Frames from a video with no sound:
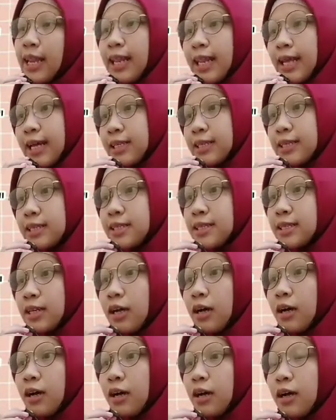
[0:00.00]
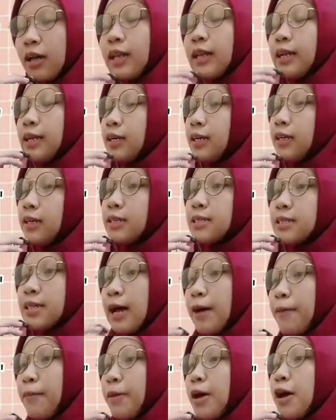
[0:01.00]
let's learn
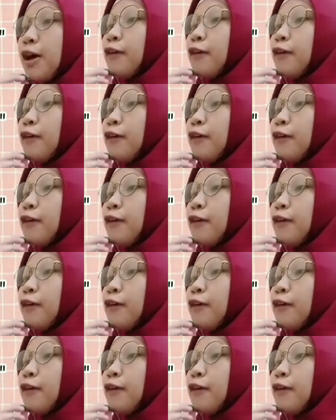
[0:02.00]
some